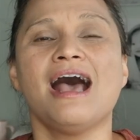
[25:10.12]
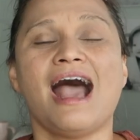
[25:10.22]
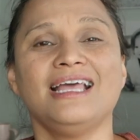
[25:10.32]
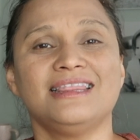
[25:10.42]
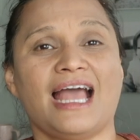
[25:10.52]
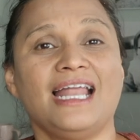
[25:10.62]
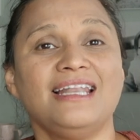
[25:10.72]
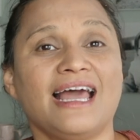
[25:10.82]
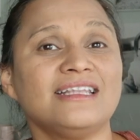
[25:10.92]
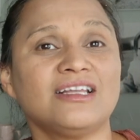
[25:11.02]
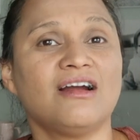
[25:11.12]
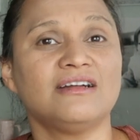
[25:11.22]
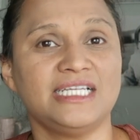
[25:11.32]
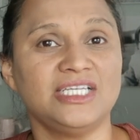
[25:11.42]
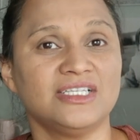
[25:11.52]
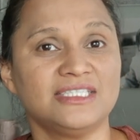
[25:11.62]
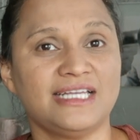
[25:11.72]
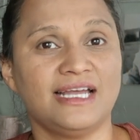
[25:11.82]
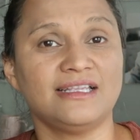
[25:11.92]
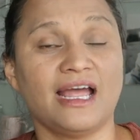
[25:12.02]
I, I like the gardenia
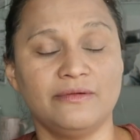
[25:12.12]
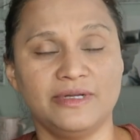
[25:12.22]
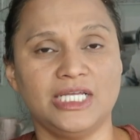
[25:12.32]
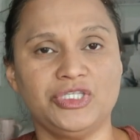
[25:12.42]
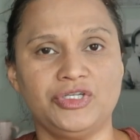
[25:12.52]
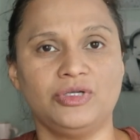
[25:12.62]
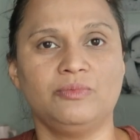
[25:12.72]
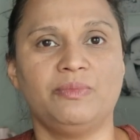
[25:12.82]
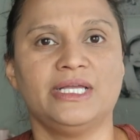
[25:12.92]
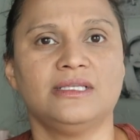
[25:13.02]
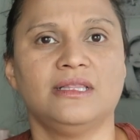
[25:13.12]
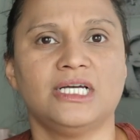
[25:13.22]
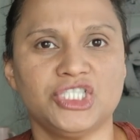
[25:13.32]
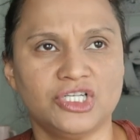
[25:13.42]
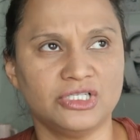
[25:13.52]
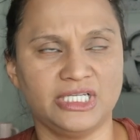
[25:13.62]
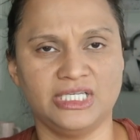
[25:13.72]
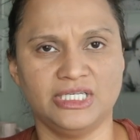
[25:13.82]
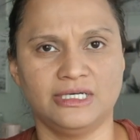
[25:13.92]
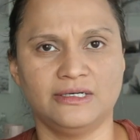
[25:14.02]
scent, I really do, but lush
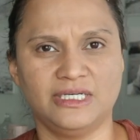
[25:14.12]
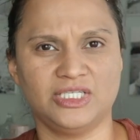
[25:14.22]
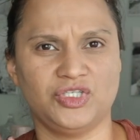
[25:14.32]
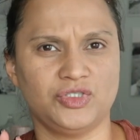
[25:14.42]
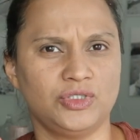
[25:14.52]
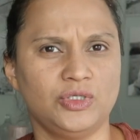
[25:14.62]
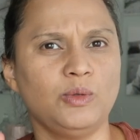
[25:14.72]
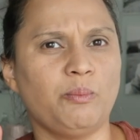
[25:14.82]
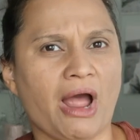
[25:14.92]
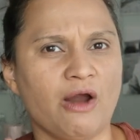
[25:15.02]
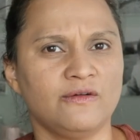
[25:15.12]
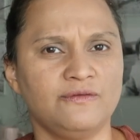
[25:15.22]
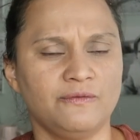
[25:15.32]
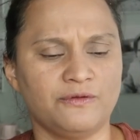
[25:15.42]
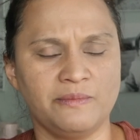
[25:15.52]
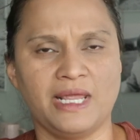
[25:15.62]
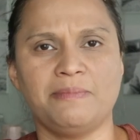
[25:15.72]
gardenia is just too powerful for me.